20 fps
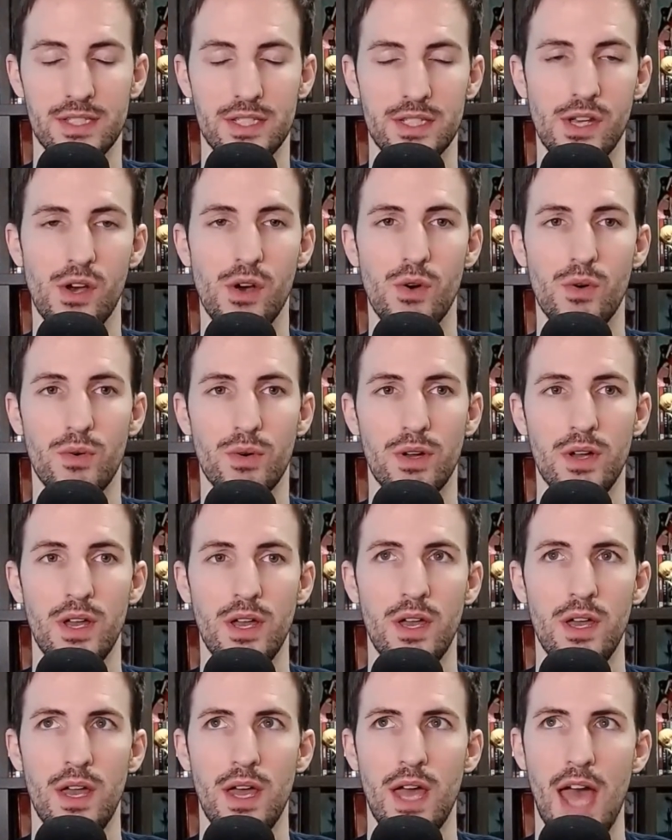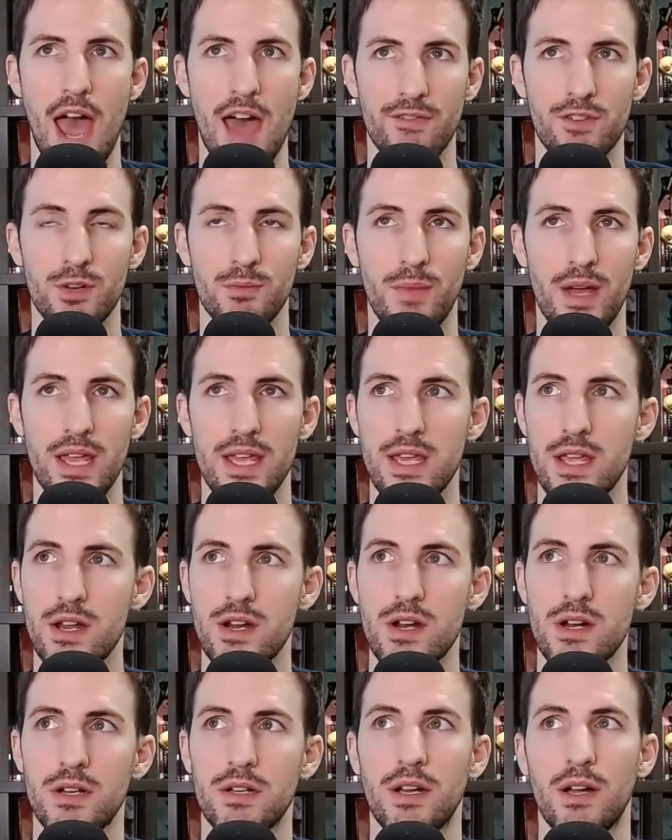So after my
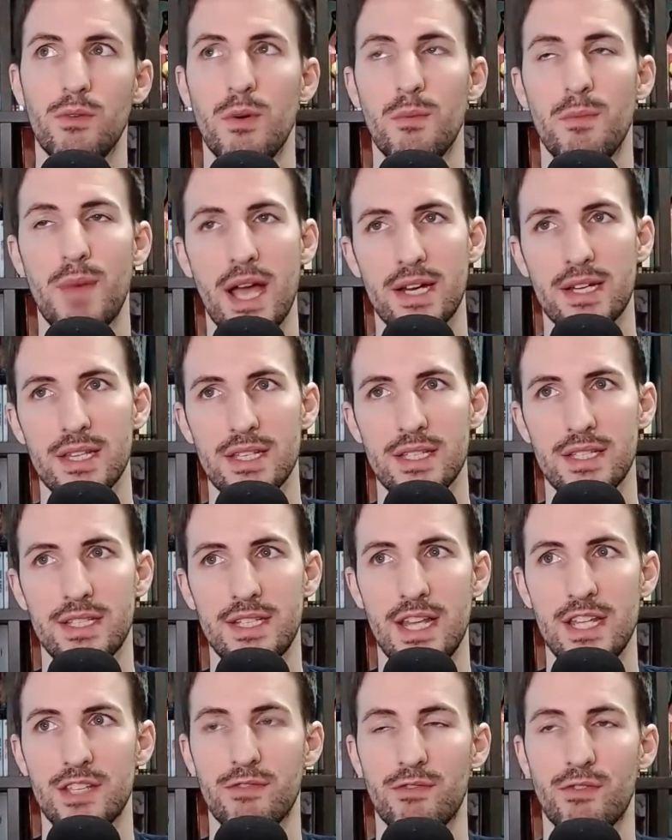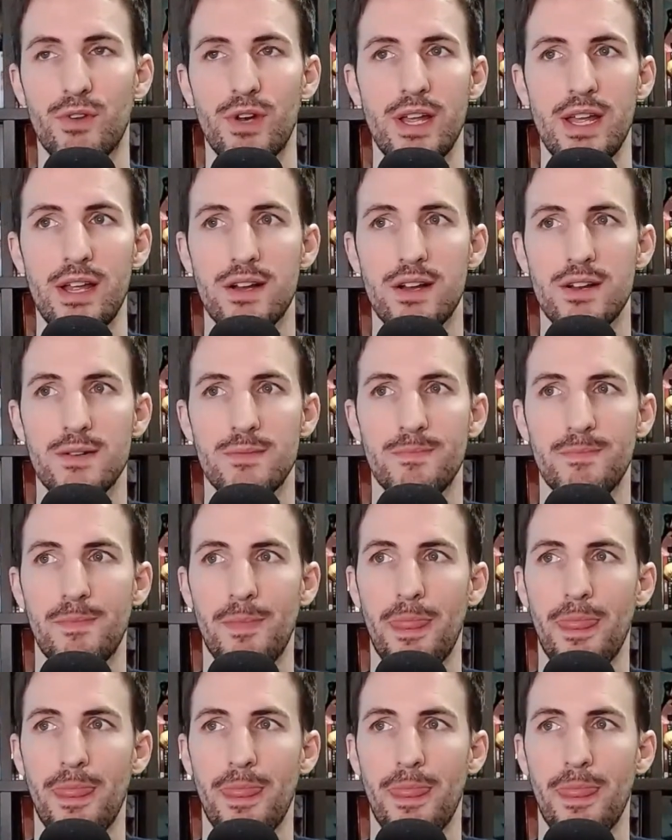year, I went back to the States for a year.